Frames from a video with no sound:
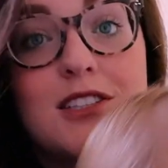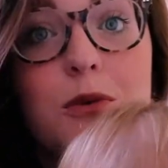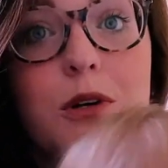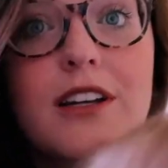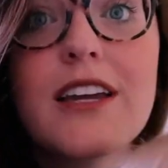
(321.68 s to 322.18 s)
to
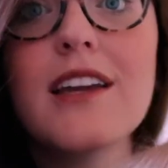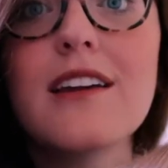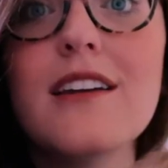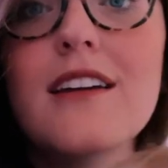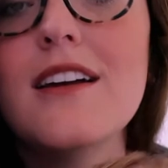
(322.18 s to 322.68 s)

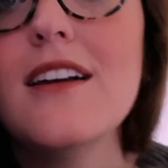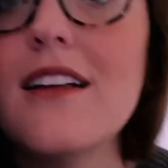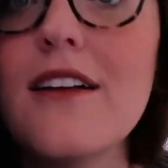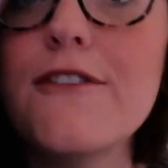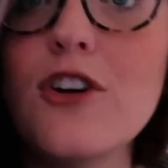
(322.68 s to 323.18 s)
working
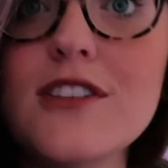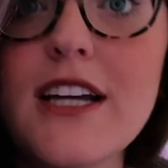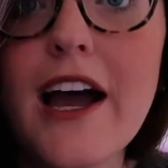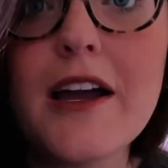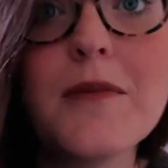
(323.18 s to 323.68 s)
full
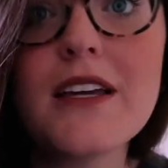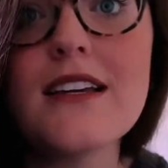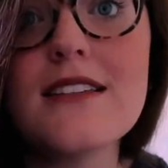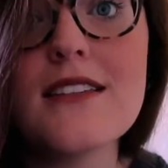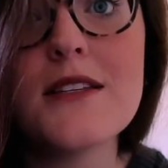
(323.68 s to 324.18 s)
time
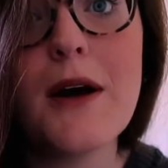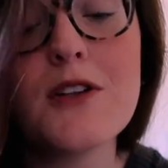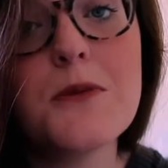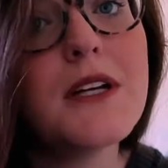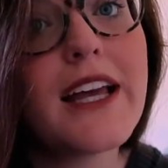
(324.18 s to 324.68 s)
because it's
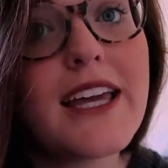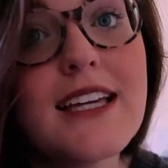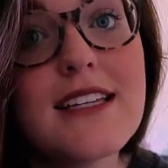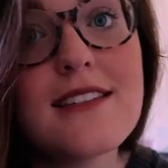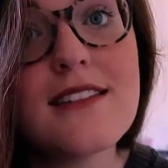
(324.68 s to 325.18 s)
about to be like
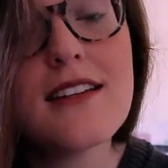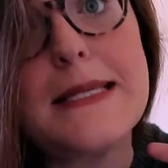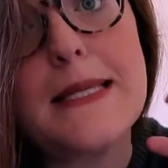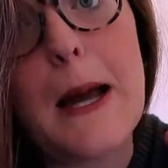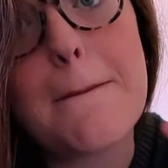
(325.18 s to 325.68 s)
his
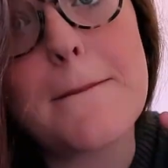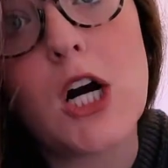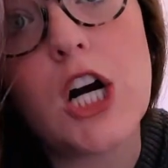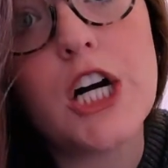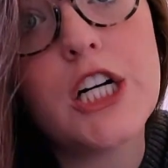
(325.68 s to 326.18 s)

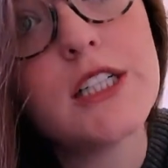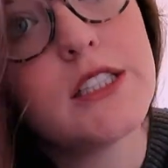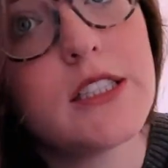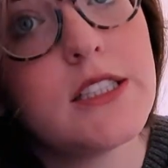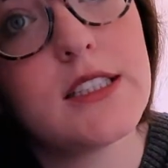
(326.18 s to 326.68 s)
summer.
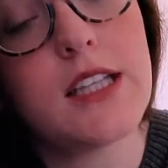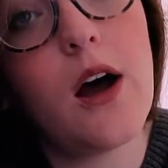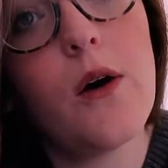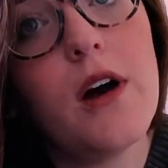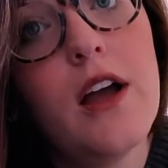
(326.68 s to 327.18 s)

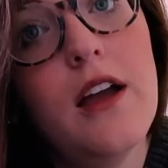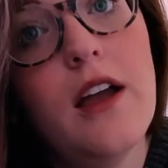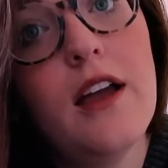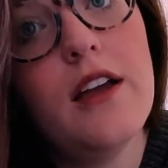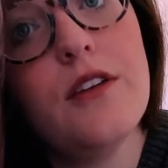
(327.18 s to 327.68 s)
So
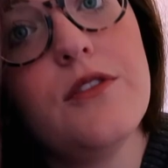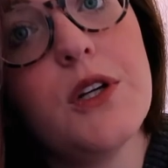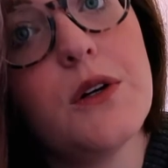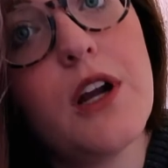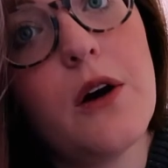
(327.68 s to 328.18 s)

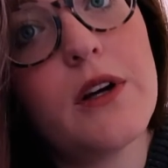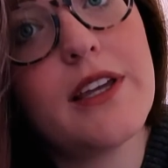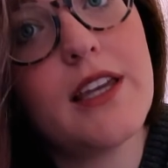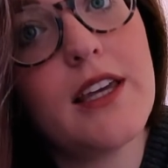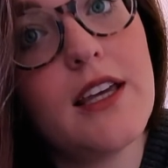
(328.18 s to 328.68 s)
you don't know,
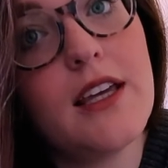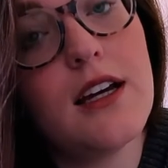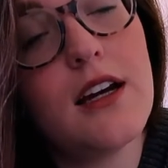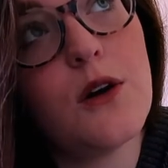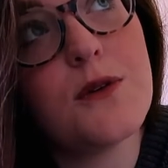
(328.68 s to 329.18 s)

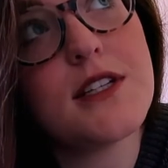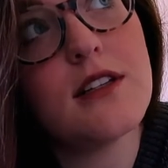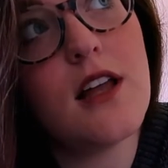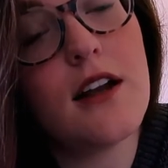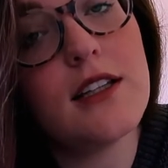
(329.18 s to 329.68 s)
he owns a
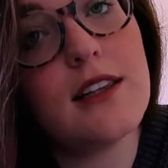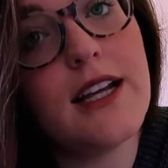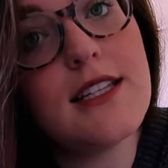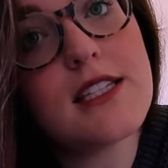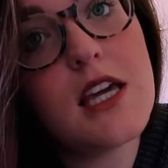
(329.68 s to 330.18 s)
lawn and
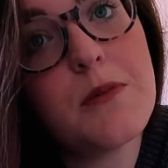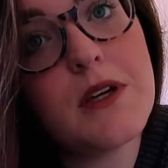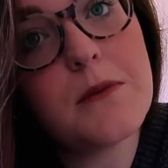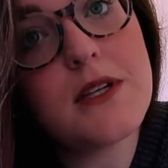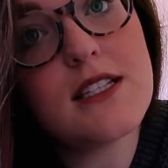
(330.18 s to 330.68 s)

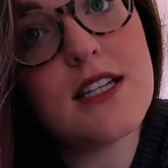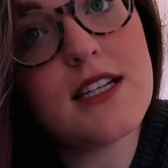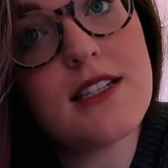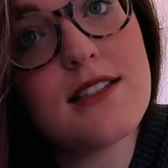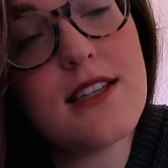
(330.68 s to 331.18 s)
landscaping
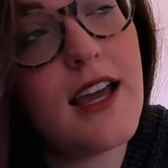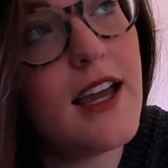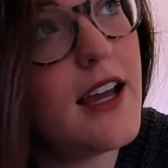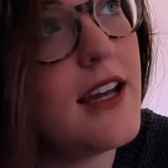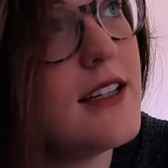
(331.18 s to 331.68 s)
business.
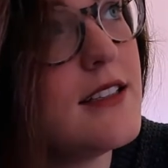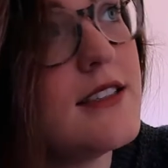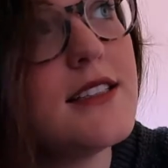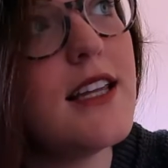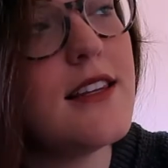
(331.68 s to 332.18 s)

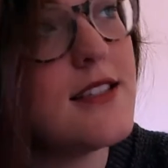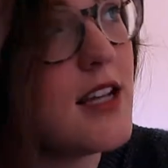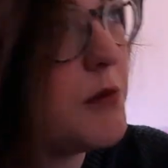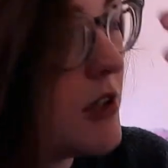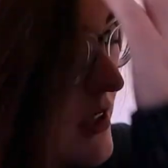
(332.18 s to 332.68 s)
And in the
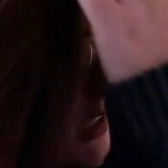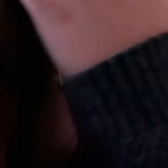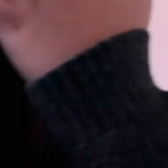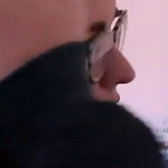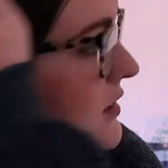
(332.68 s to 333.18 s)
summer, he
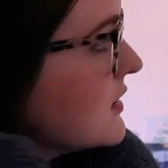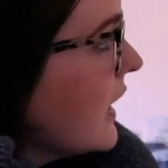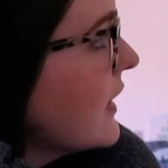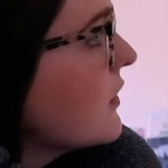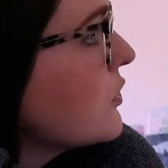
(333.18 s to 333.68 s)
works
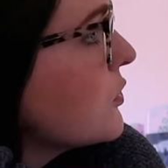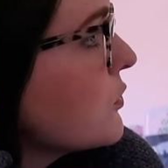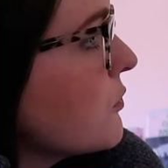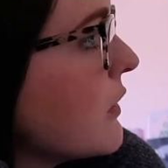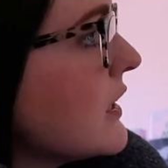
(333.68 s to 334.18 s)
like
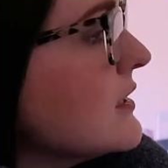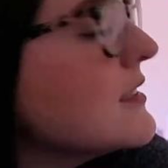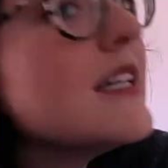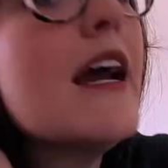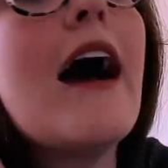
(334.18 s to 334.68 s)
crazy